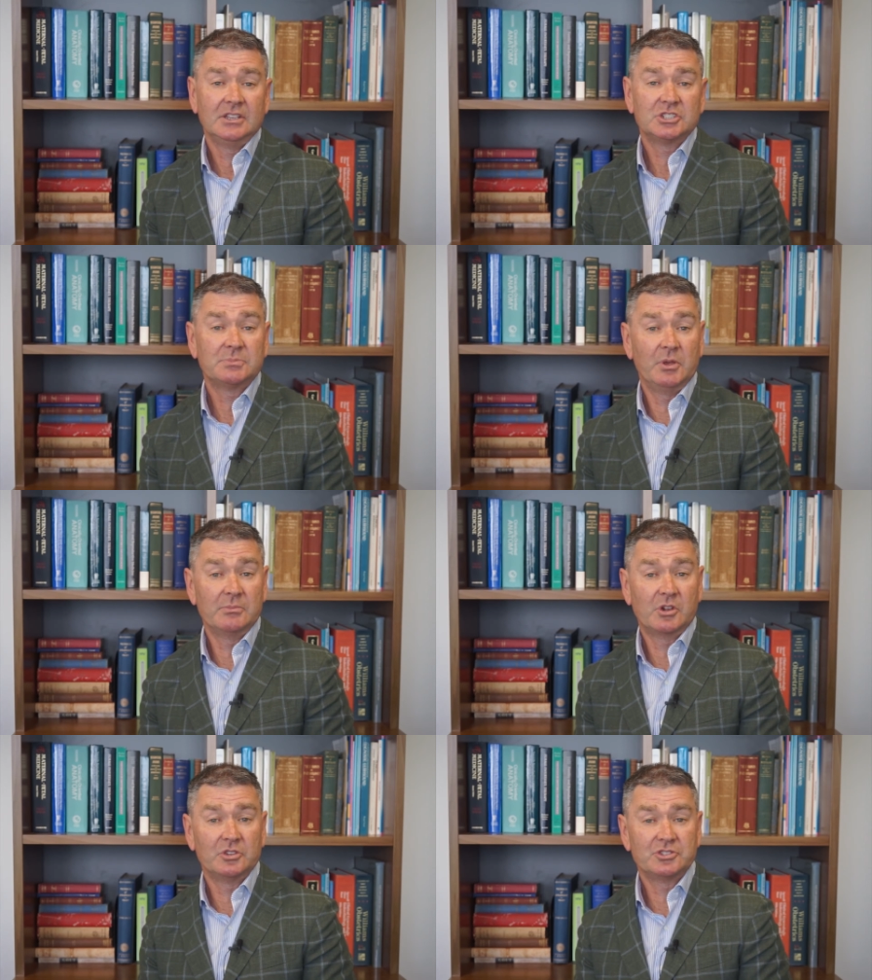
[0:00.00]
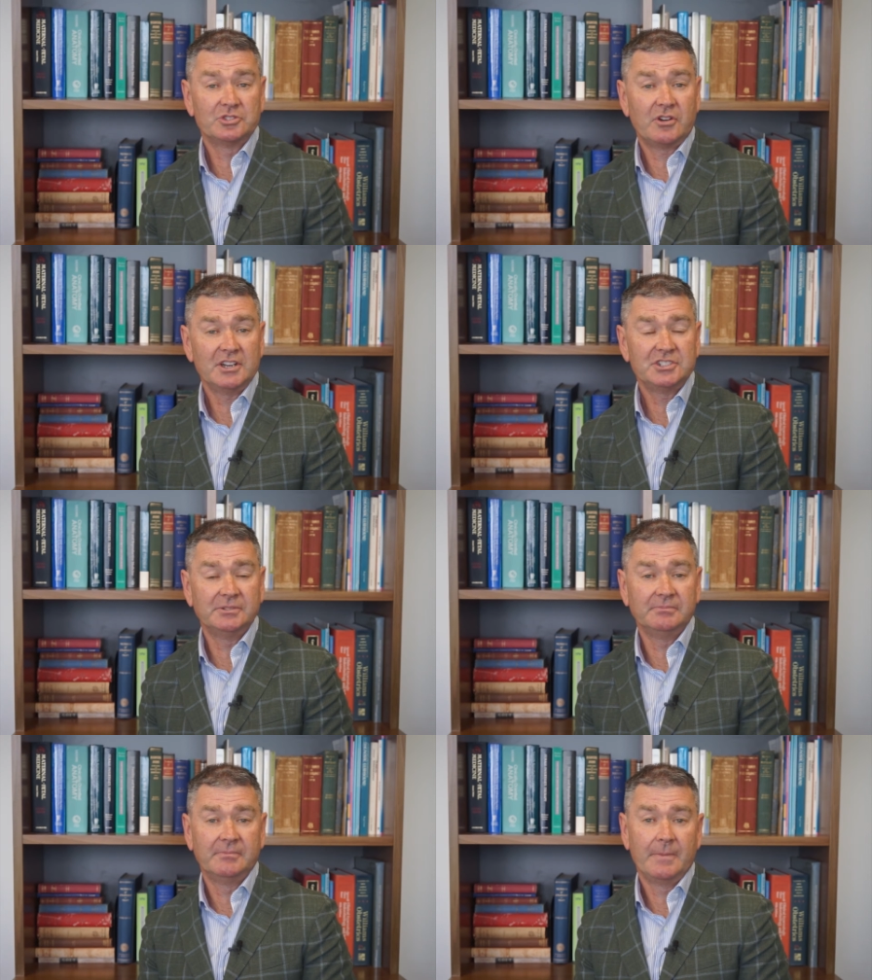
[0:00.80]
Sperm
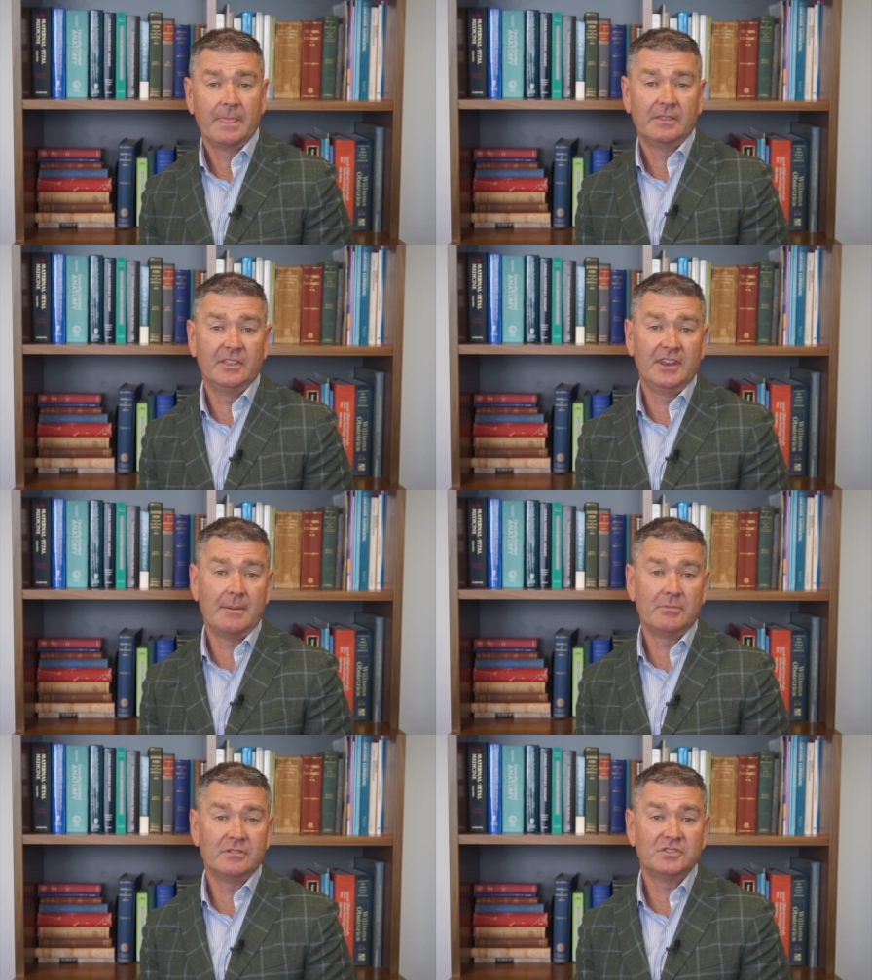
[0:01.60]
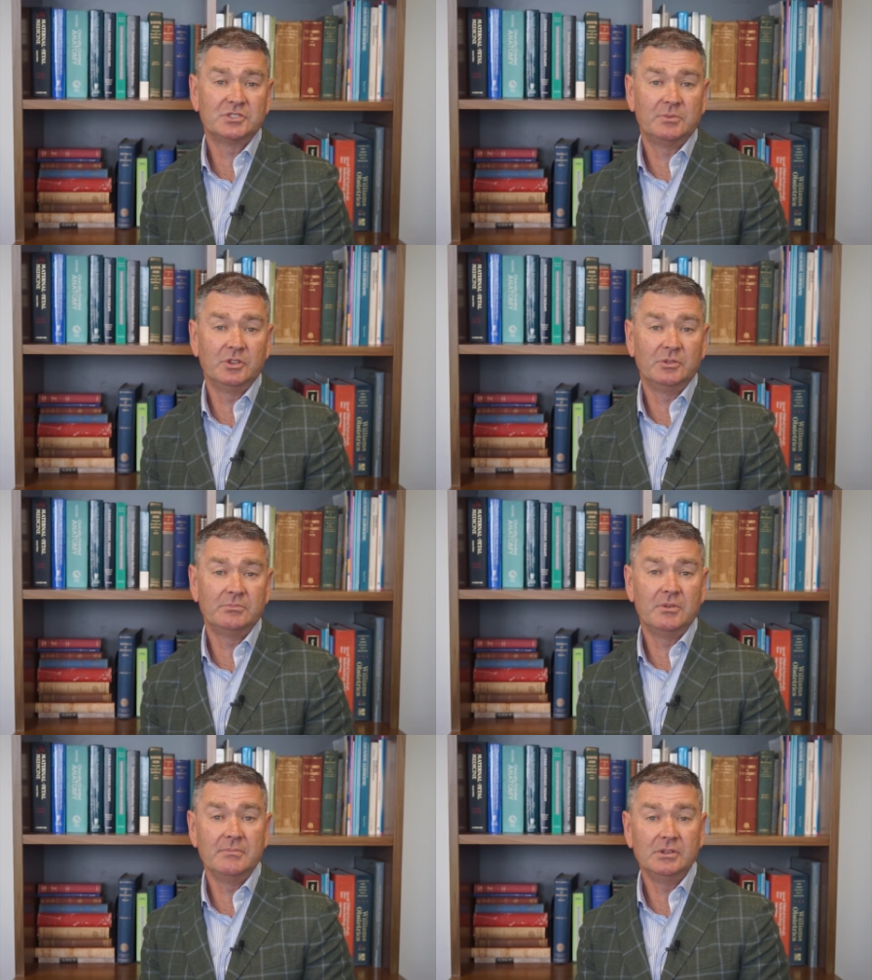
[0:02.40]
concentration, the number of sperm
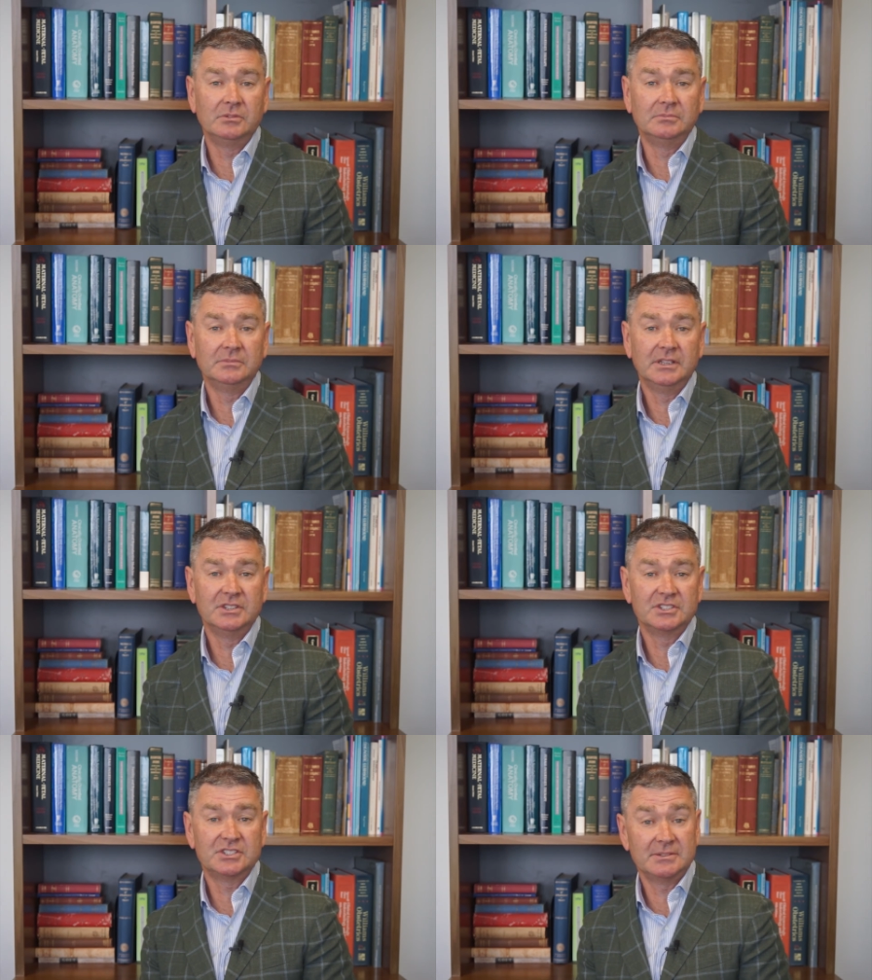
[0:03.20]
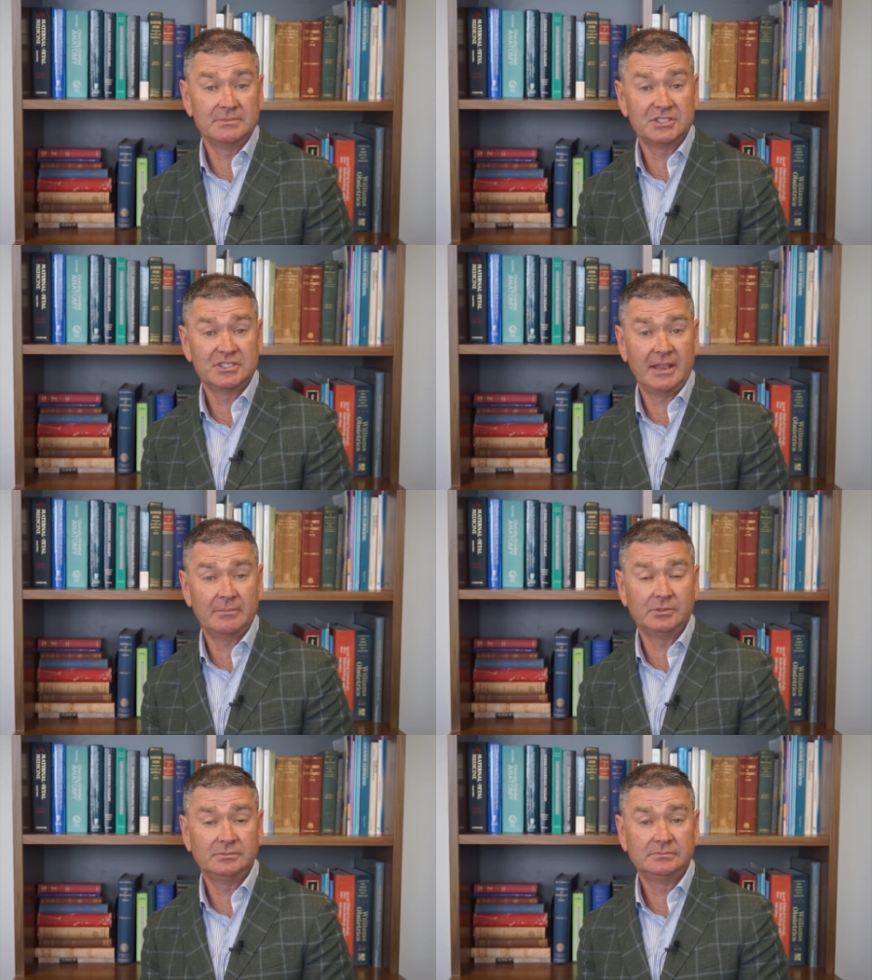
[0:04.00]
per mil in the semen sample.